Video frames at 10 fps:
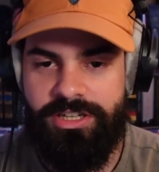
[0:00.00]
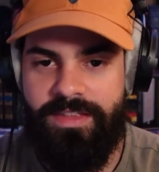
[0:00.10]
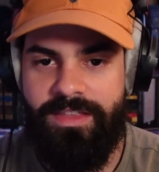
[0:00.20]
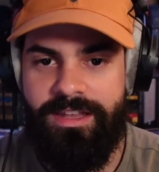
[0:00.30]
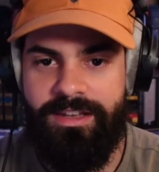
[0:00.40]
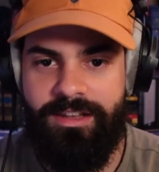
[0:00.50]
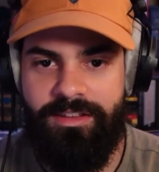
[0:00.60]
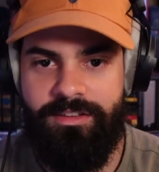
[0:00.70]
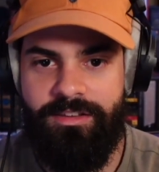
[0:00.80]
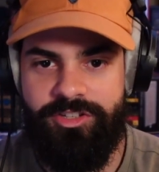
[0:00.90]
and then
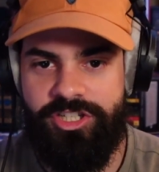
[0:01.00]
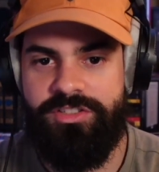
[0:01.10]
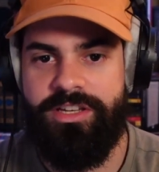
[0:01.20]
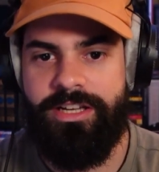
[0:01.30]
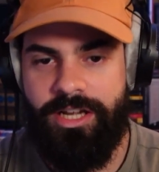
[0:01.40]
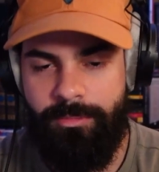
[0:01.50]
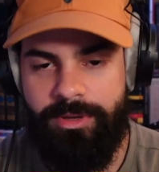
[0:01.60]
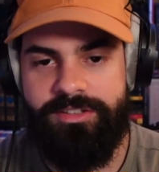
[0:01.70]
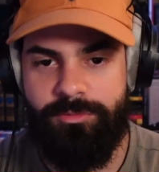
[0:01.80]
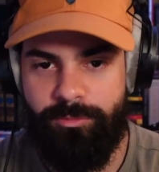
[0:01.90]
she's like
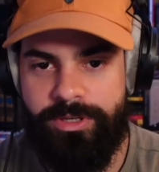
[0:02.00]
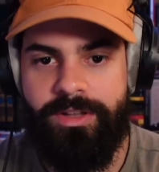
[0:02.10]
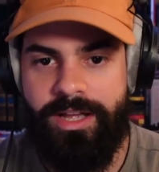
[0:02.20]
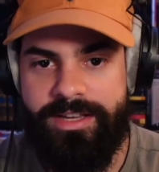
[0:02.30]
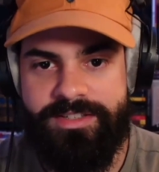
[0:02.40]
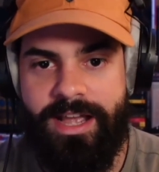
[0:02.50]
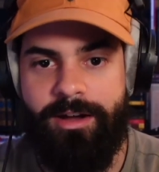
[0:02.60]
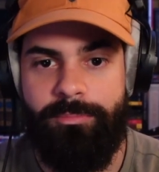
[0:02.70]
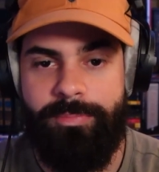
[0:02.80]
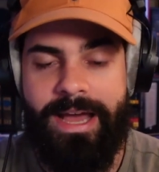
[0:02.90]
coming to realize how
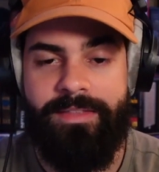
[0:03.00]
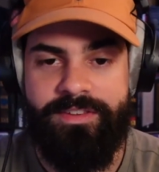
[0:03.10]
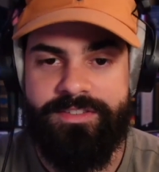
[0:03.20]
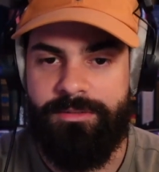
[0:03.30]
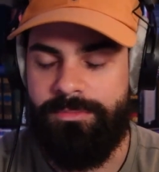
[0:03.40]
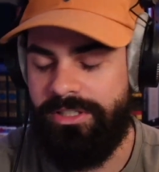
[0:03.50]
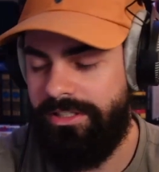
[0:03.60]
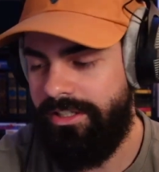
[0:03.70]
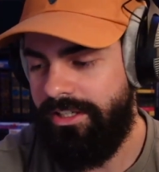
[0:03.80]
bad this can be.